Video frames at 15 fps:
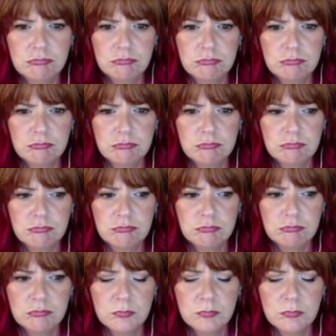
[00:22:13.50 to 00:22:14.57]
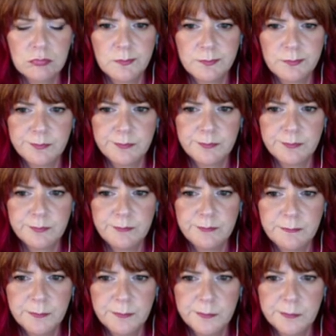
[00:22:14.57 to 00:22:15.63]

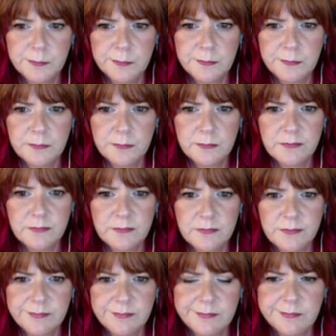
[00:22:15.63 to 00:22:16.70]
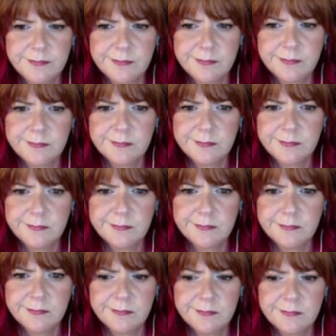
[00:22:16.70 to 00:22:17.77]

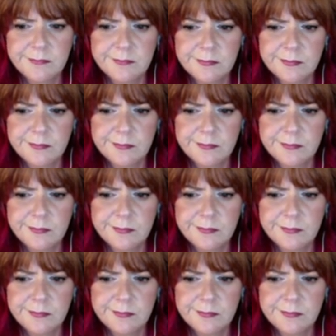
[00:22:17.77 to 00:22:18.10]
(not speaking)